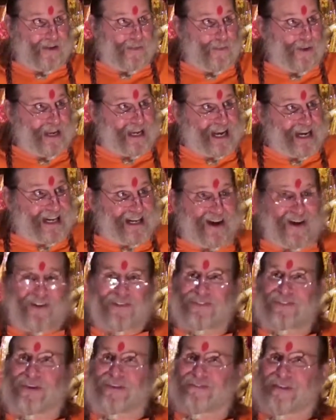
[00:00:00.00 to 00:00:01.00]
we can
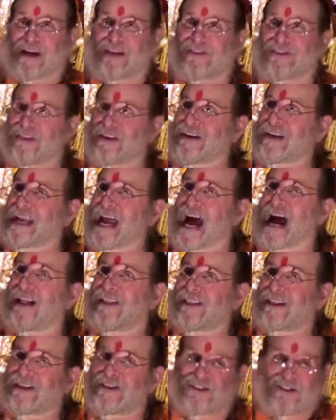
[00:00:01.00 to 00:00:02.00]
cultivate the
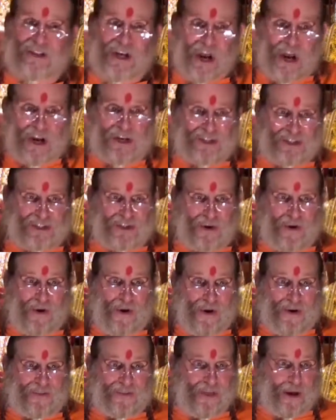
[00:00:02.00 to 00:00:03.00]
knowledge so
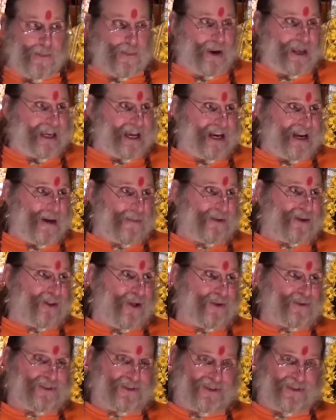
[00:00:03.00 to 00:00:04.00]
that we can come
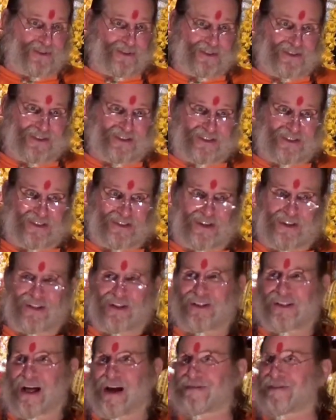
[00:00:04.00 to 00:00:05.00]
closer to the
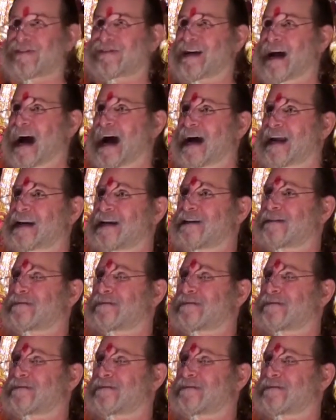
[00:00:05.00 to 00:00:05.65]
love of God.